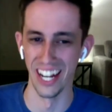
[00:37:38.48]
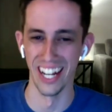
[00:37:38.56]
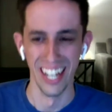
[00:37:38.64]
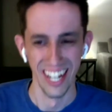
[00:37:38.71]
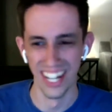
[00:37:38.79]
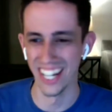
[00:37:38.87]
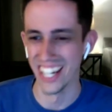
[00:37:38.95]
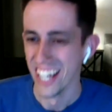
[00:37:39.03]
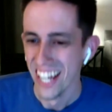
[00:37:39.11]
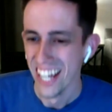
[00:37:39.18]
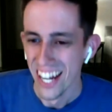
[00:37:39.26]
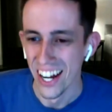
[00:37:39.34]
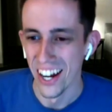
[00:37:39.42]
Yeah,
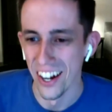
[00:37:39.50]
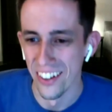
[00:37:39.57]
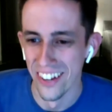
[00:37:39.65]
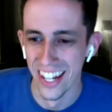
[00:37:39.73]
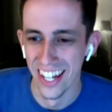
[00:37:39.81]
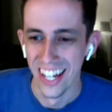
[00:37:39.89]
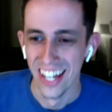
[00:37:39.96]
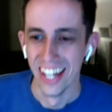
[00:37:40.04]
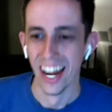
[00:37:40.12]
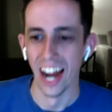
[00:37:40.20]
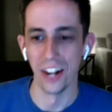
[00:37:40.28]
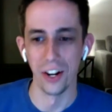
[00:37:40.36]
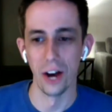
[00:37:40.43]
that's okay. It's fine.
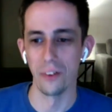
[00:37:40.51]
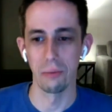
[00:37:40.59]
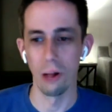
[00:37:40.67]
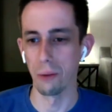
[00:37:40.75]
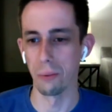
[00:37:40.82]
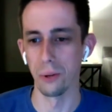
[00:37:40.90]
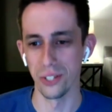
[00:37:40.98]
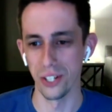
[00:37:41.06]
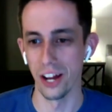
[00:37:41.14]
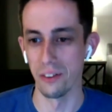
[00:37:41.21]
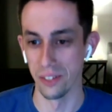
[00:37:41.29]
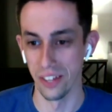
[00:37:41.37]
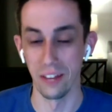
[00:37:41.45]
I don't know how many blog posts you
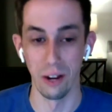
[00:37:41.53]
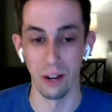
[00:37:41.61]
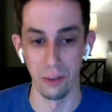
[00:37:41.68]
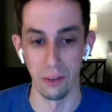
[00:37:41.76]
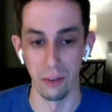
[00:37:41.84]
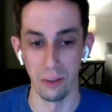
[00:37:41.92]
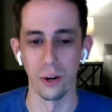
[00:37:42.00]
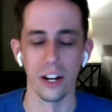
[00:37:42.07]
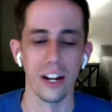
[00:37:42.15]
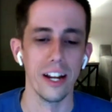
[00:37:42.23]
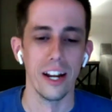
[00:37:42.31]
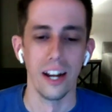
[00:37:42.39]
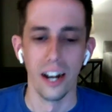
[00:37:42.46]
have, but that might be a lot of
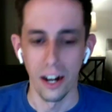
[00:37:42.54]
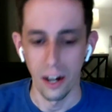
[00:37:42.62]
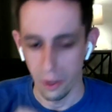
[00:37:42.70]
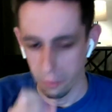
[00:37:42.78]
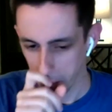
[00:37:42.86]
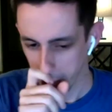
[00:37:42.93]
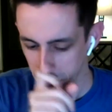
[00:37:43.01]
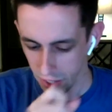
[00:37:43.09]
work.